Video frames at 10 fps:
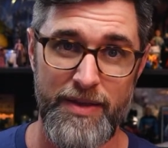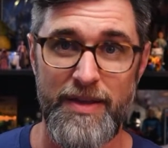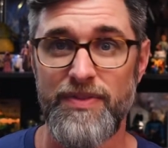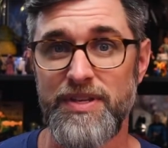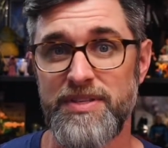
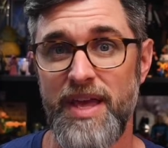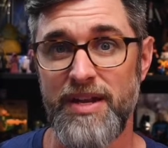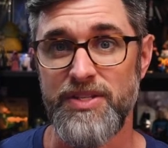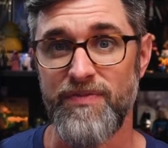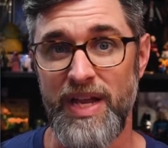This set
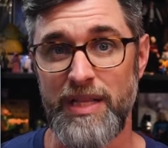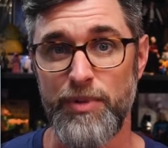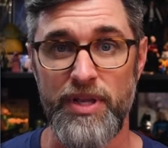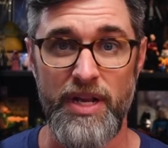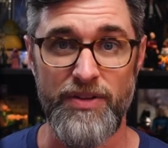is
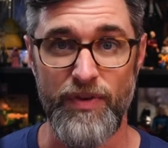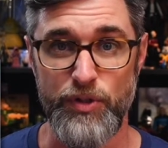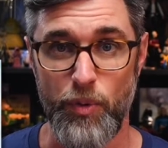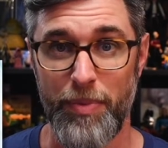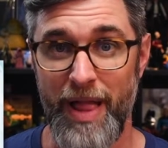available in
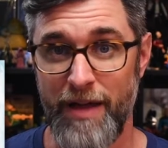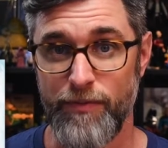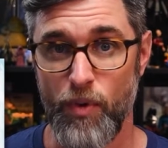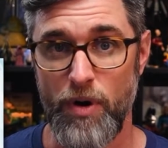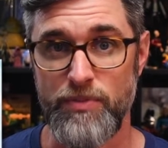individual
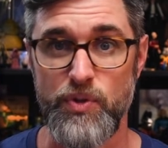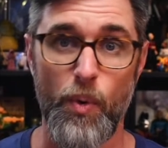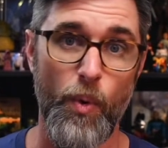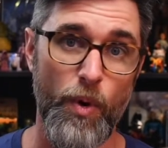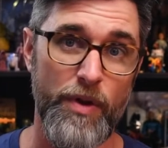platforms
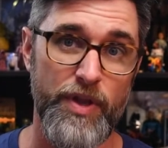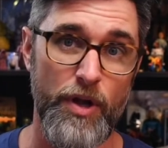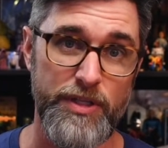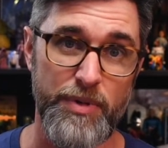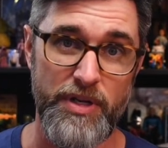or the
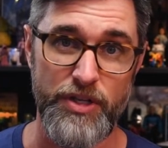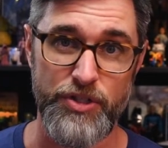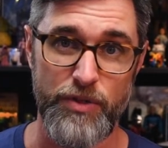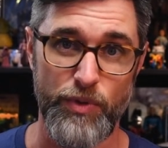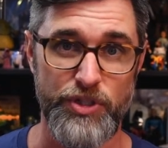Ultimate
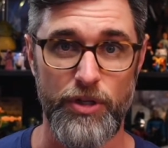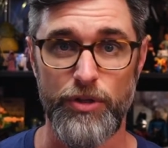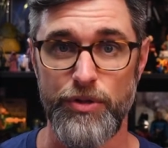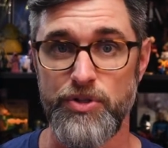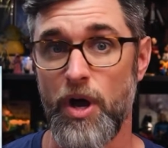Edition, which
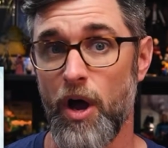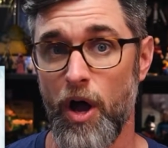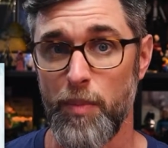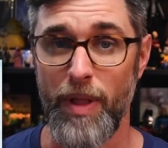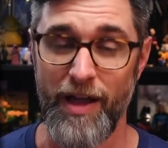includes
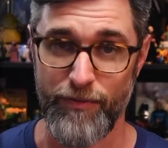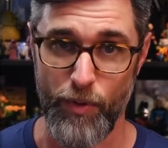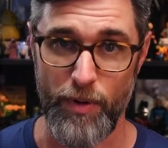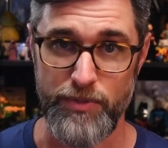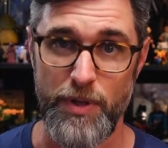all
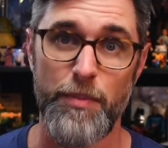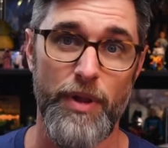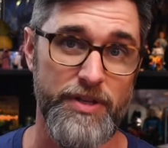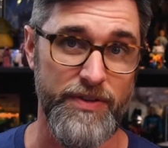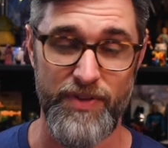platforms
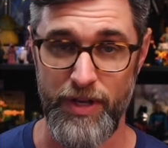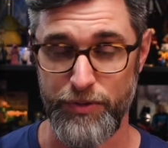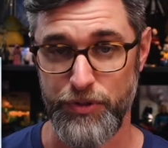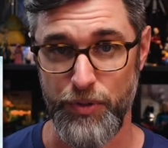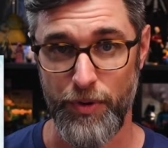plus a video
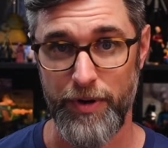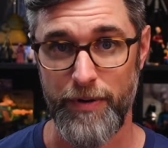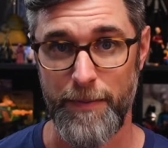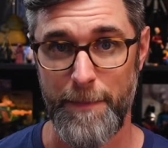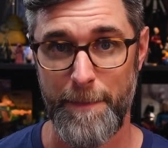
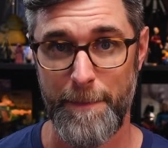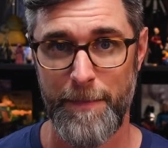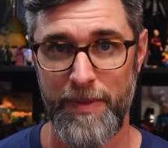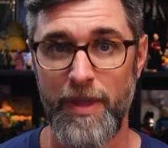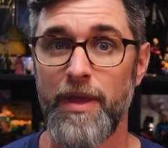tutorial.
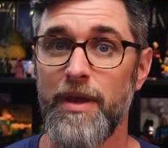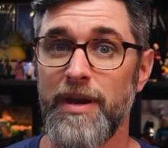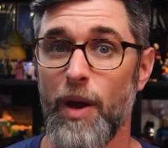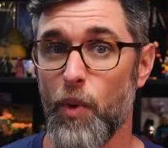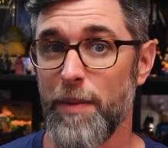
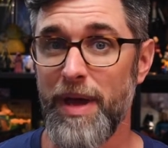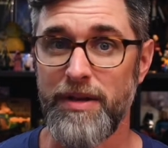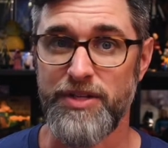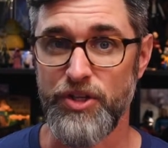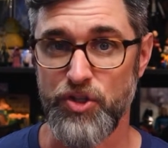Now, what about
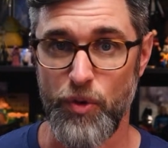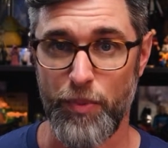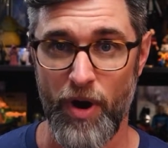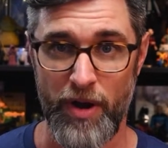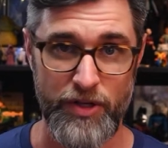additional
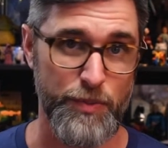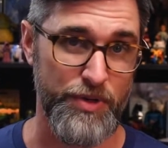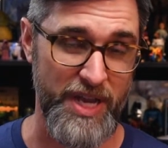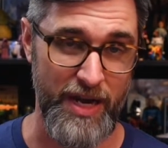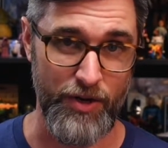products
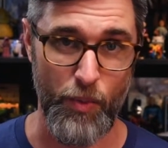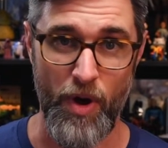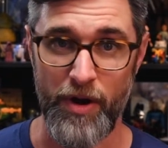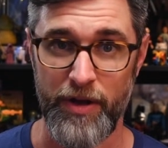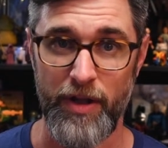pertaining to
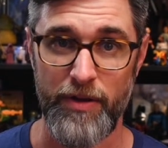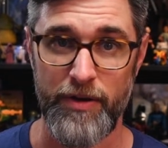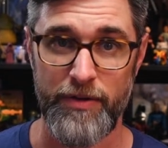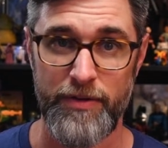watercolor?